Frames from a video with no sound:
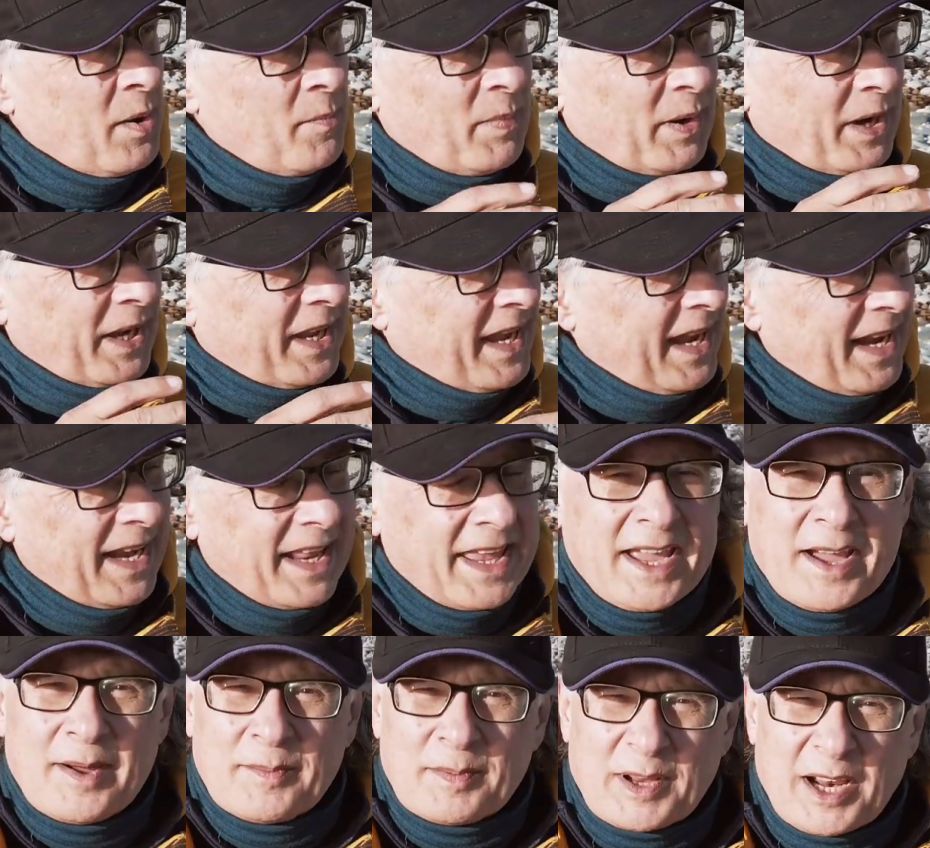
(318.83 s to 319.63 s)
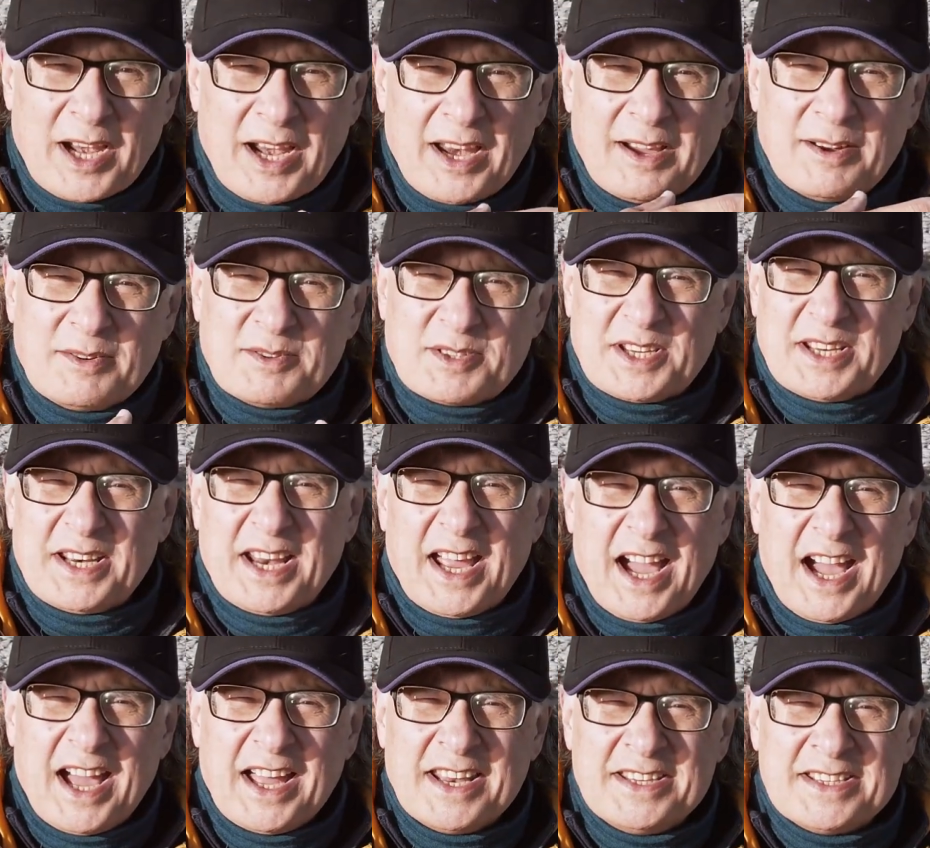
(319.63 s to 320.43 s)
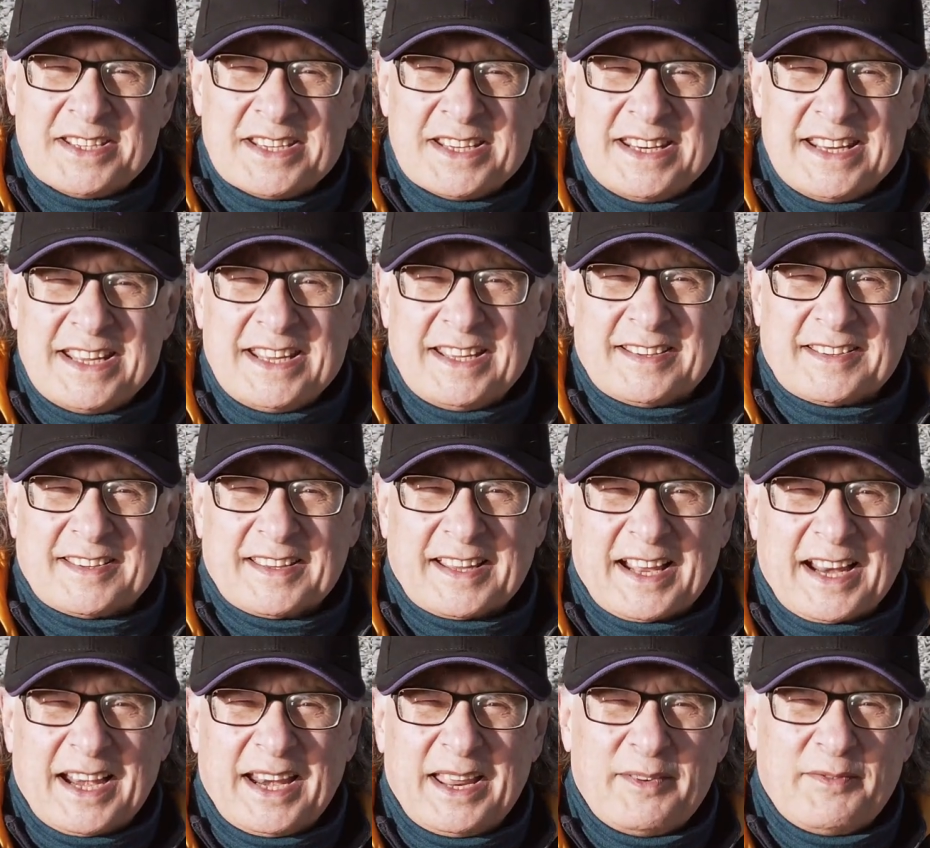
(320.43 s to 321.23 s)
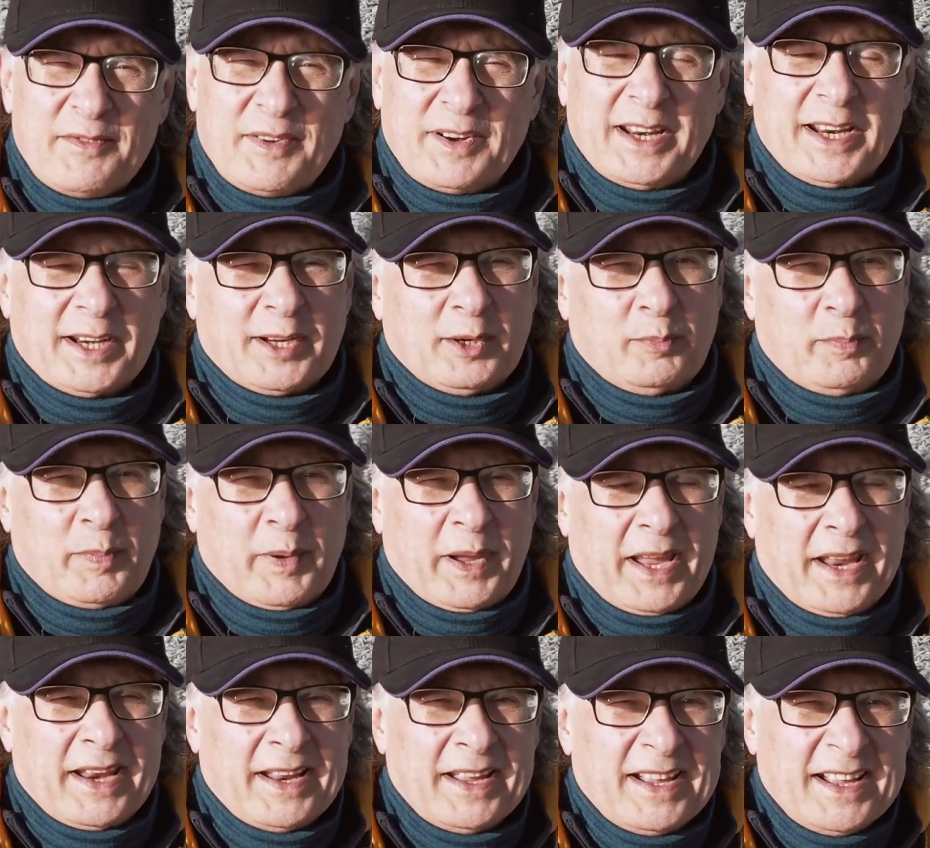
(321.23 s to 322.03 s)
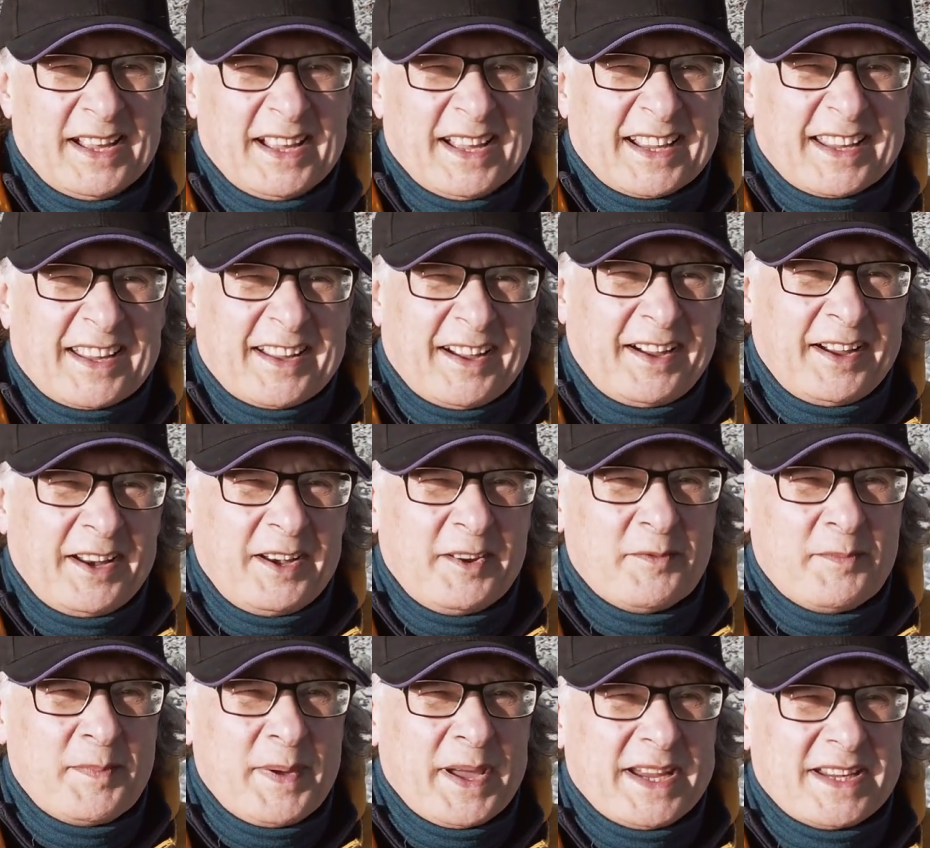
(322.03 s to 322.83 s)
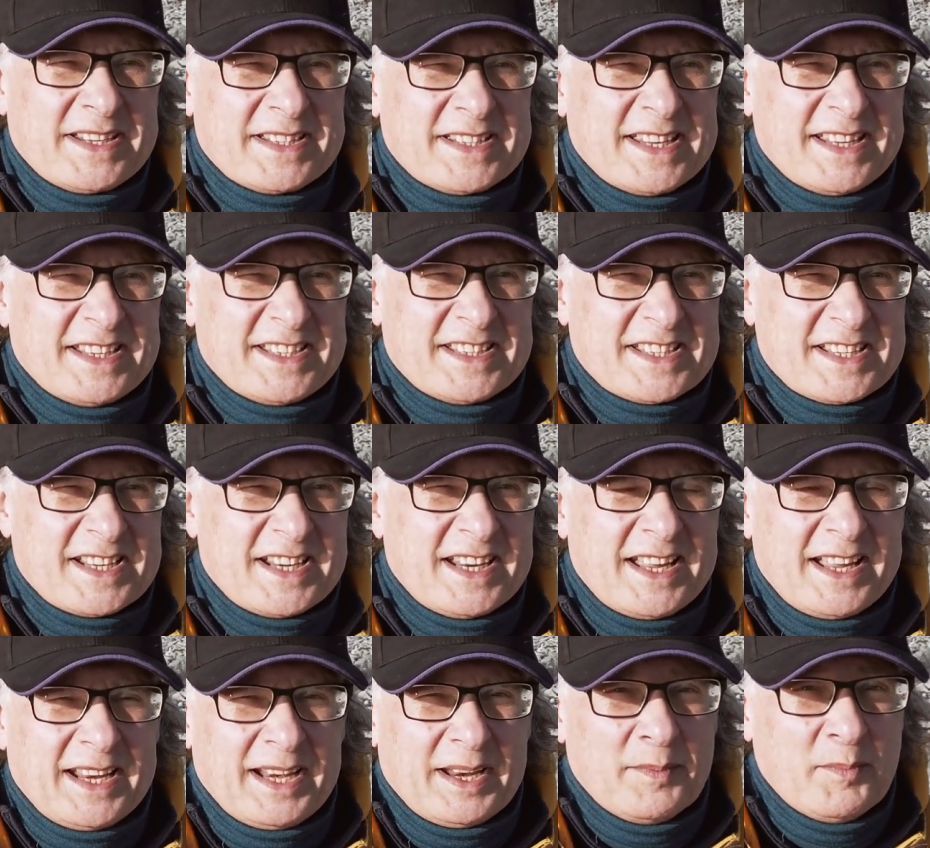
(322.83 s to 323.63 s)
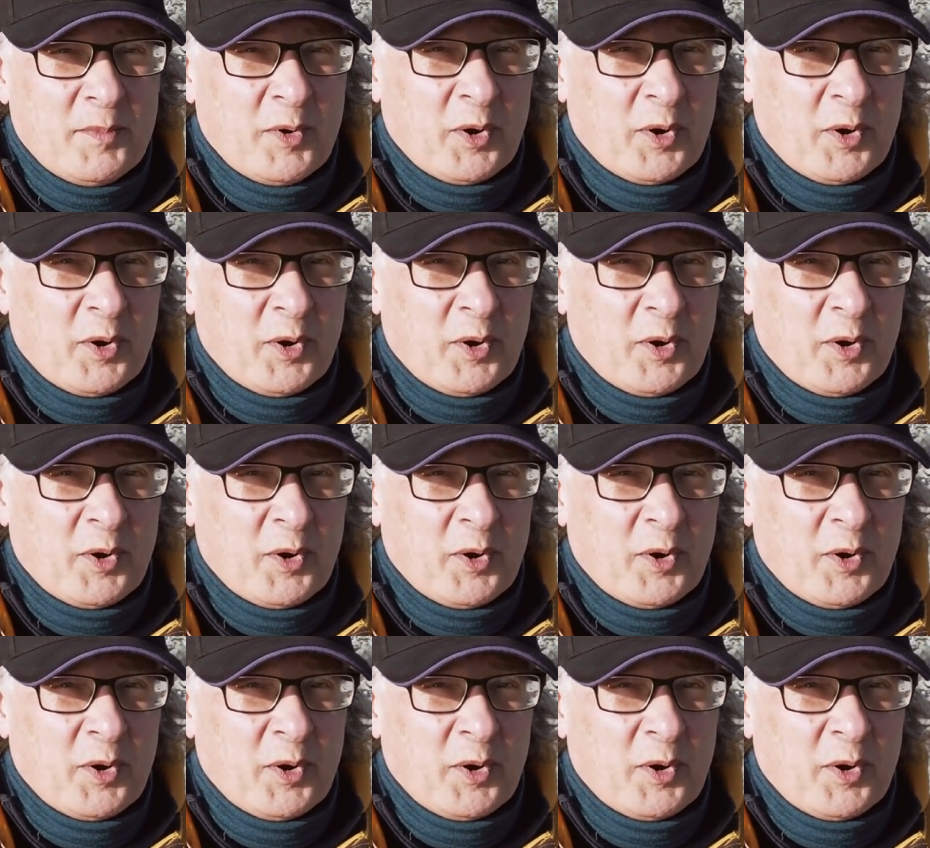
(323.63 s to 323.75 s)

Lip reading: But getting up close and underneath the cliff a little bit kind of makes it slightly